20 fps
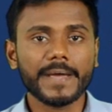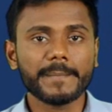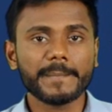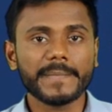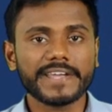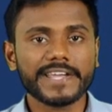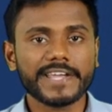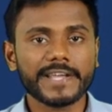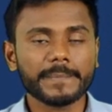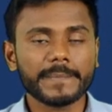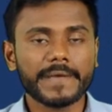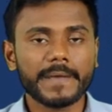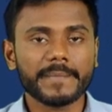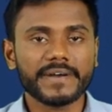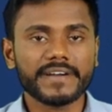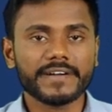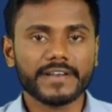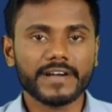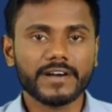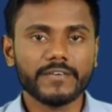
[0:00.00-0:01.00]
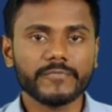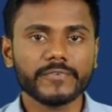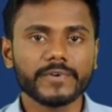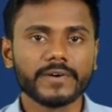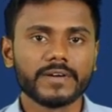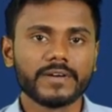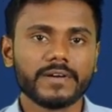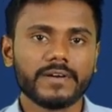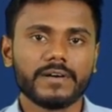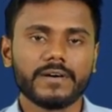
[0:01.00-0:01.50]
am making payment of
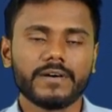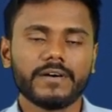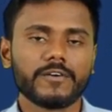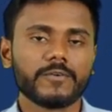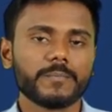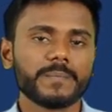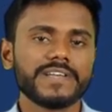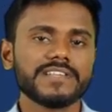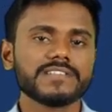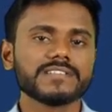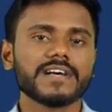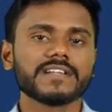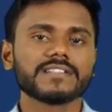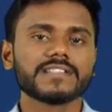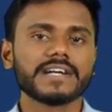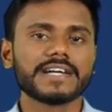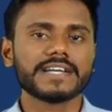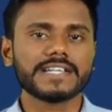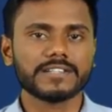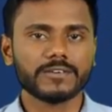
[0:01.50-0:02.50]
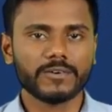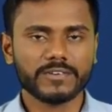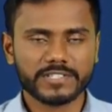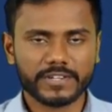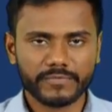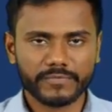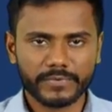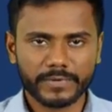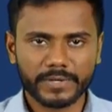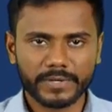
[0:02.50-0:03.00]
rupees
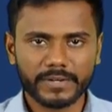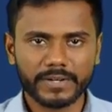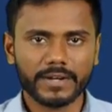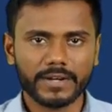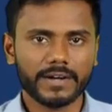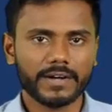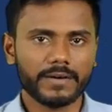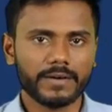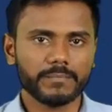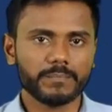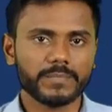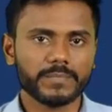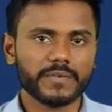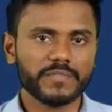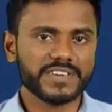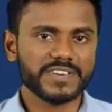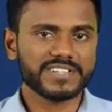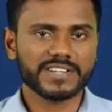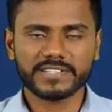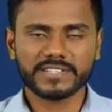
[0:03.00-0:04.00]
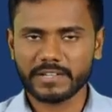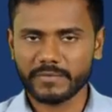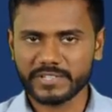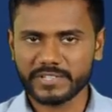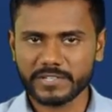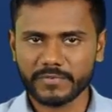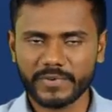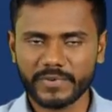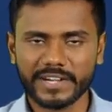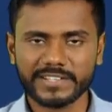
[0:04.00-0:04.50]
30,000 for professional
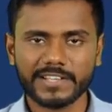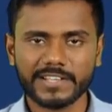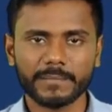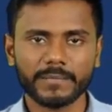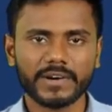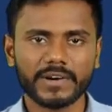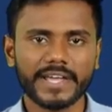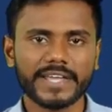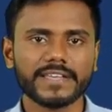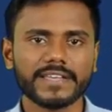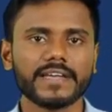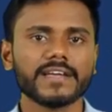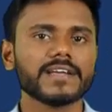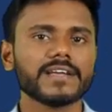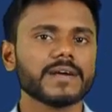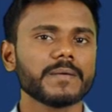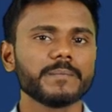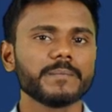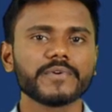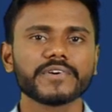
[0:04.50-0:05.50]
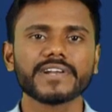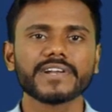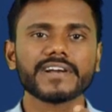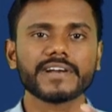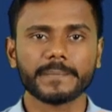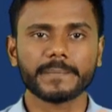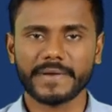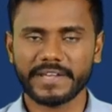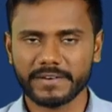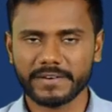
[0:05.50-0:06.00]
services, for example like a computer
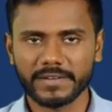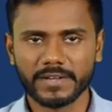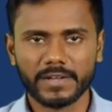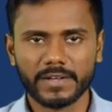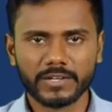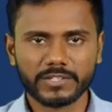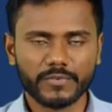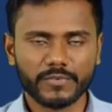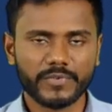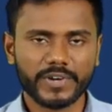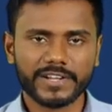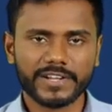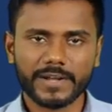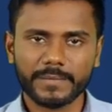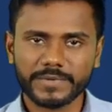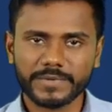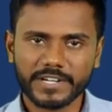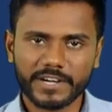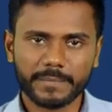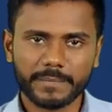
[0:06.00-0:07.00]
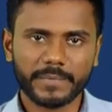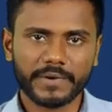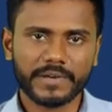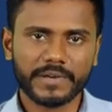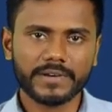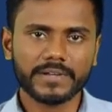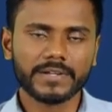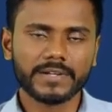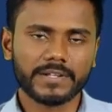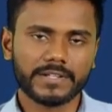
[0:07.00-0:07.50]
repair. So for computer
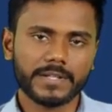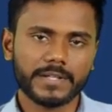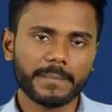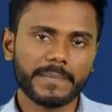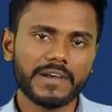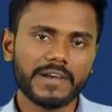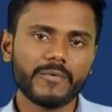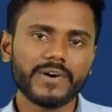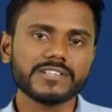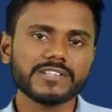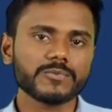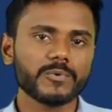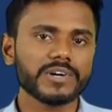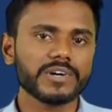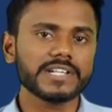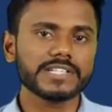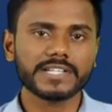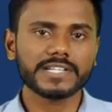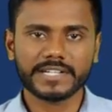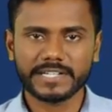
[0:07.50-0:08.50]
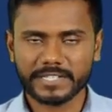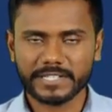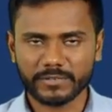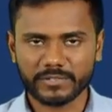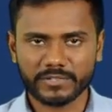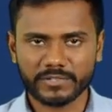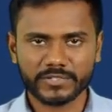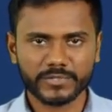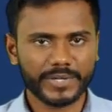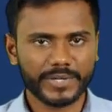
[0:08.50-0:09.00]
repair the bill was only
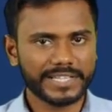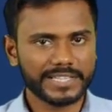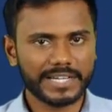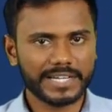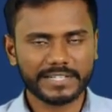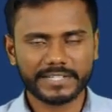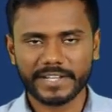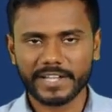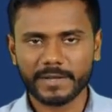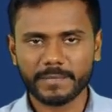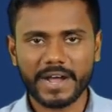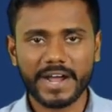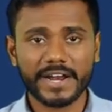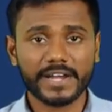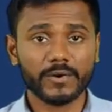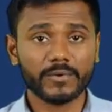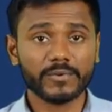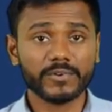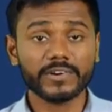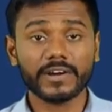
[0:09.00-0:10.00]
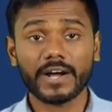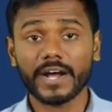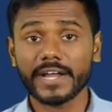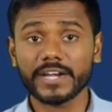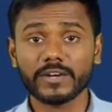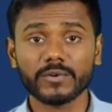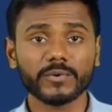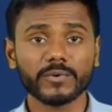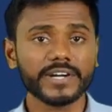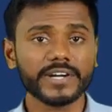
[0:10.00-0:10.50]
30,000. so in that time I
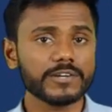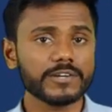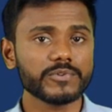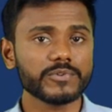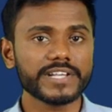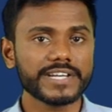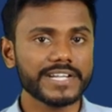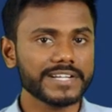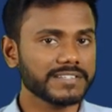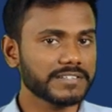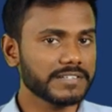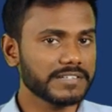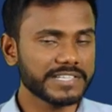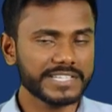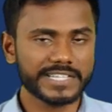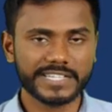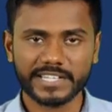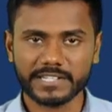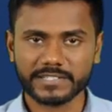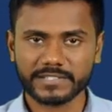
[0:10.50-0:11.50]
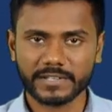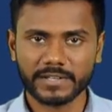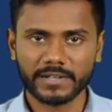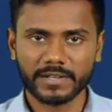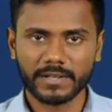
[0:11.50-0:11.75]
know need to deduct TDS.